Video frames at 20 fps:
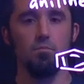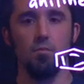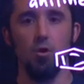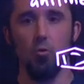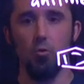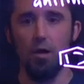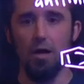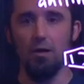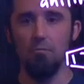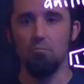
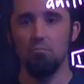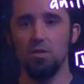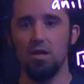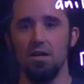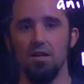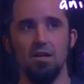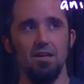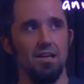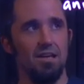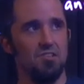Okay?
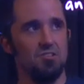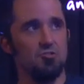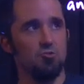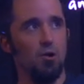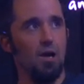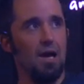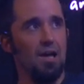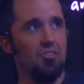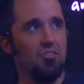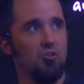Is
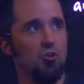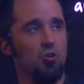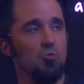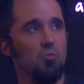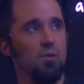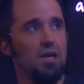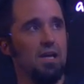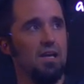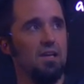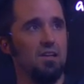
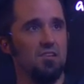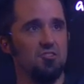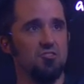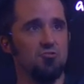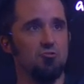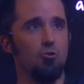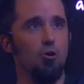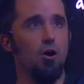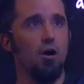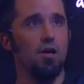triethylamine a
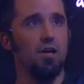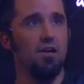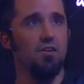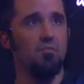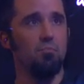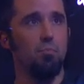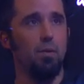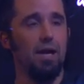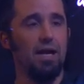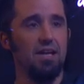strong
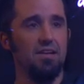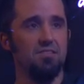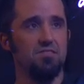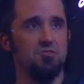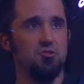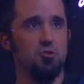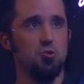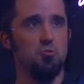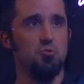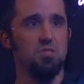enough base
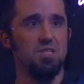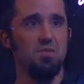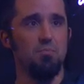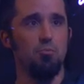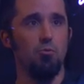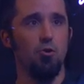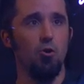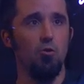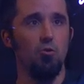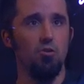to
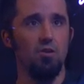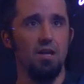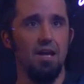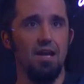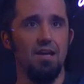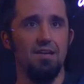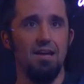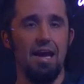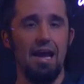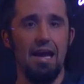
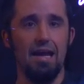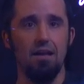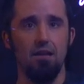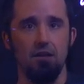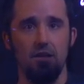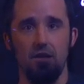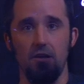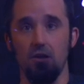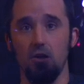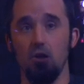deprotonate
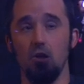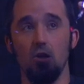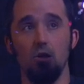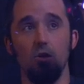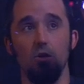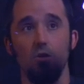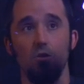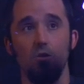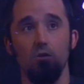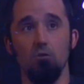aniline?
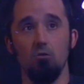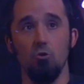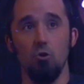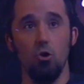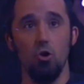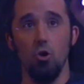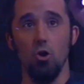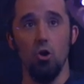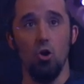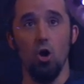
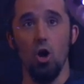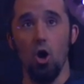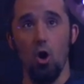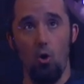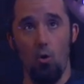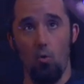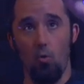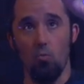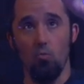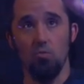
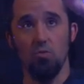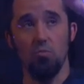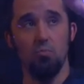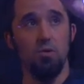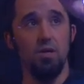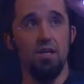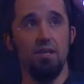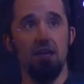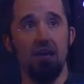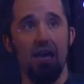No. The
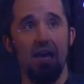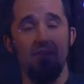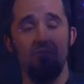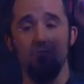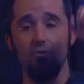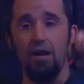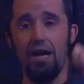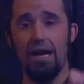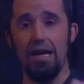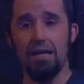pK
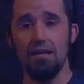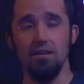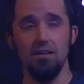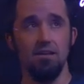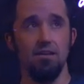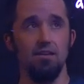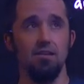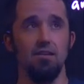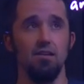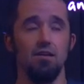for
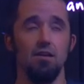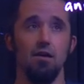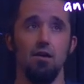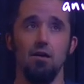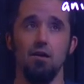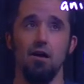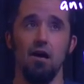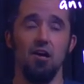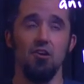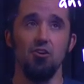aniline,
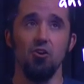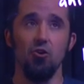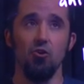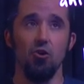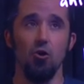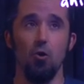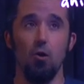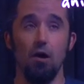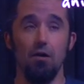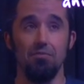I don't
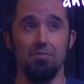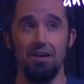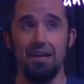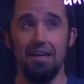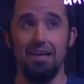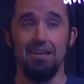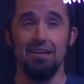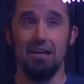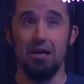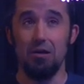know
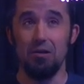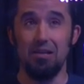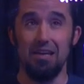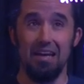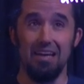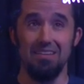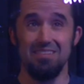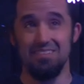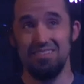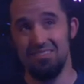offhand. I would
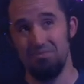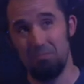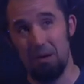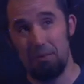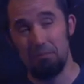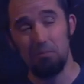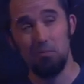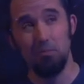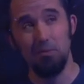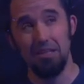guess
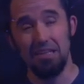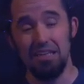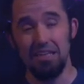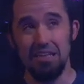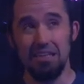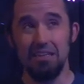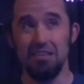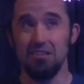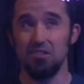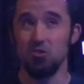
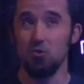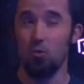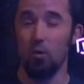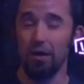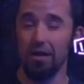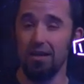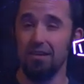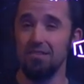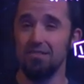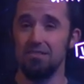probably in the
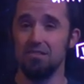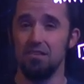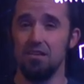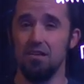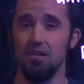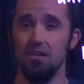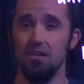20s.